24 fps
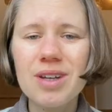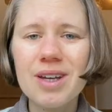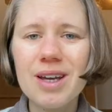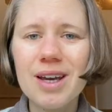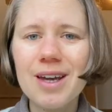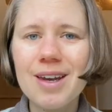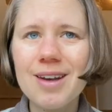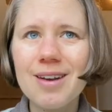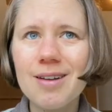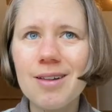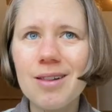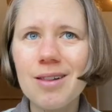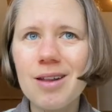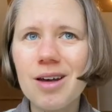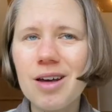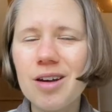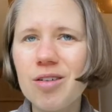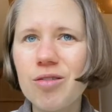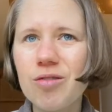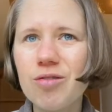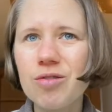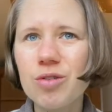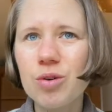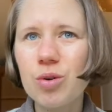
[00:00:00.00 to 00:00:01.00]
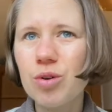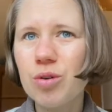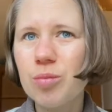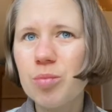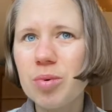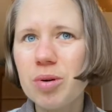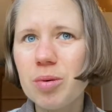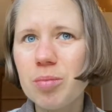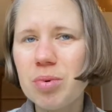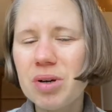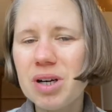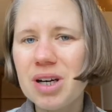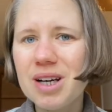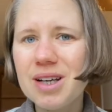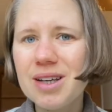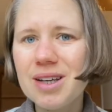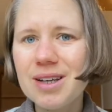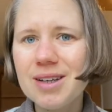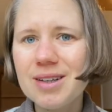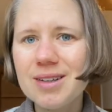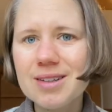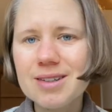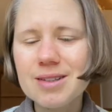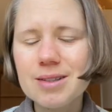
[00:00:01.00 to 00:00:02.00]
get a lot of good
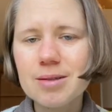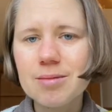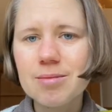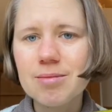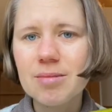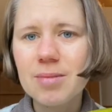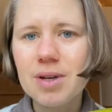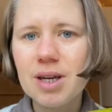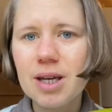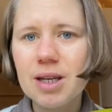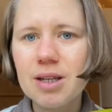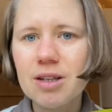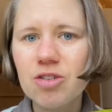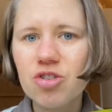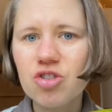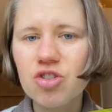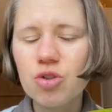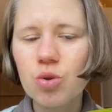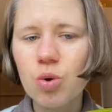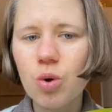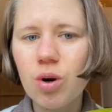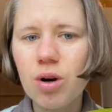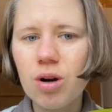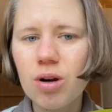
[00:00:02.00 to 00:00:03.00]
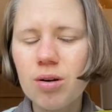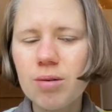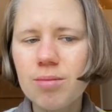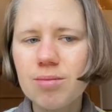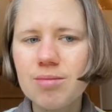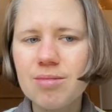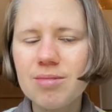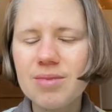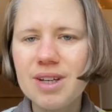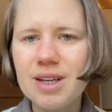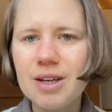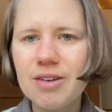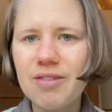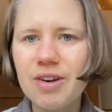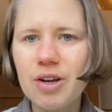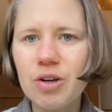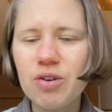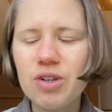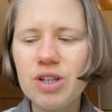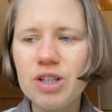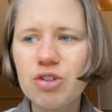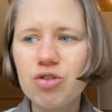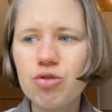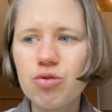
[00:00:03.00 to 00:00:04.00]
papayas in store. They're
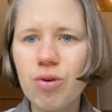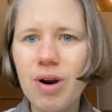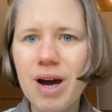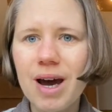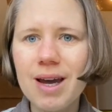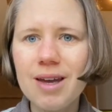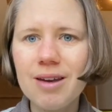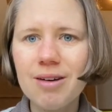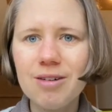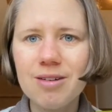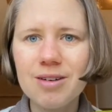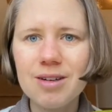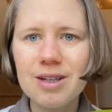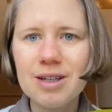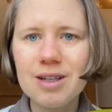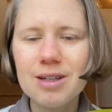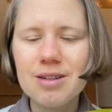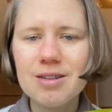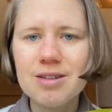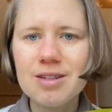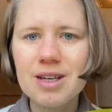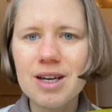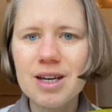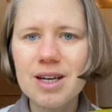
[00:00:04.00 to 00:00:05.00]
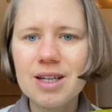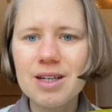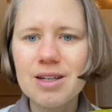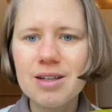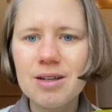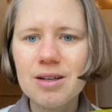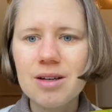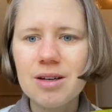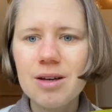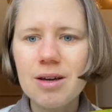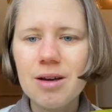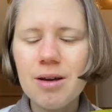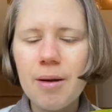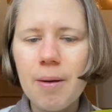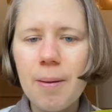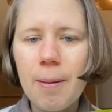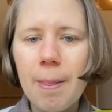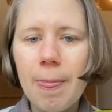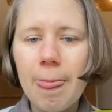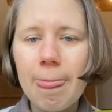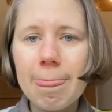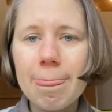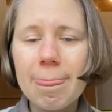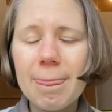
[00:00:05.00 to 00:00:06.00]
very dry on the inside.
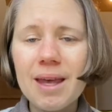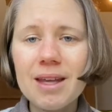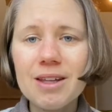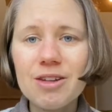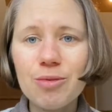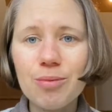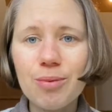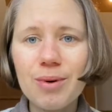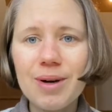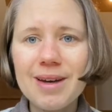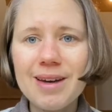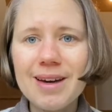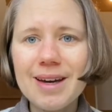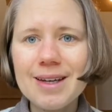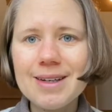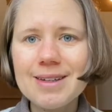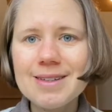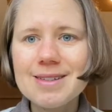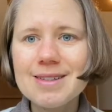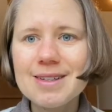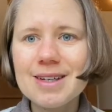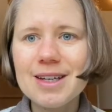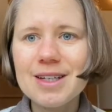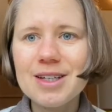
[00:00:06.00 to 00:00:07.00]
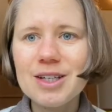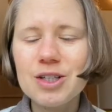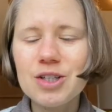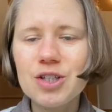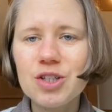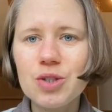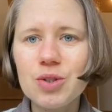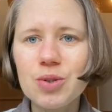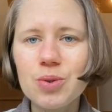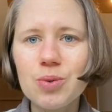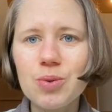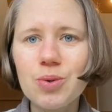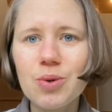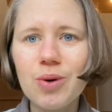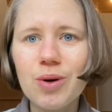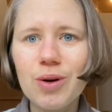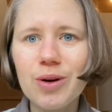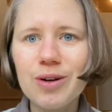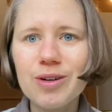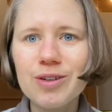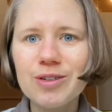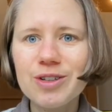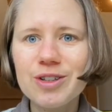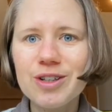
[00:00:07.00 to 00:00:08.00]
That's why I decided to
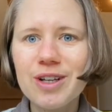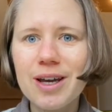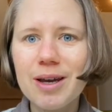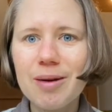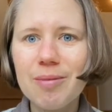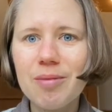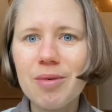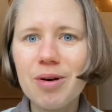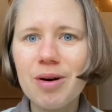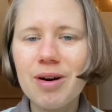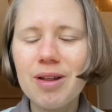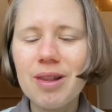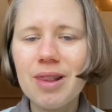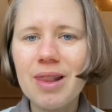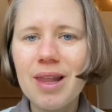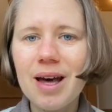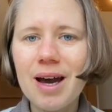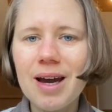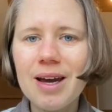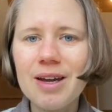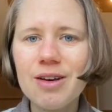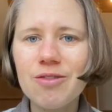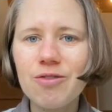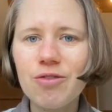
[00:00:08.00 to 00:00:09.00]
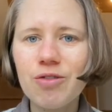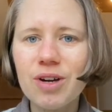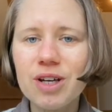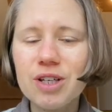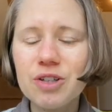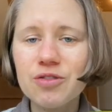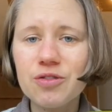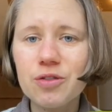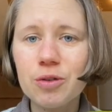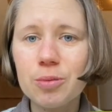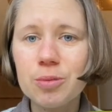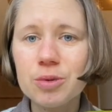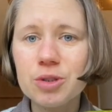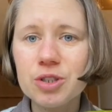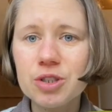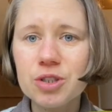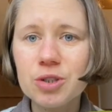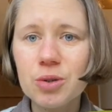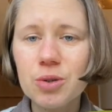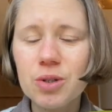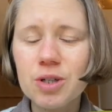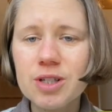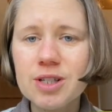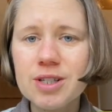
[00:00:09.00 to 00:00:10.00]
order them online, fresh from the
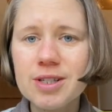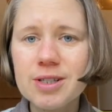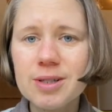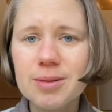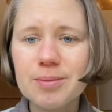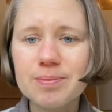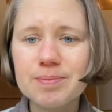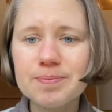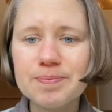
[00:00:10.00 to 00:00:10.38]
source.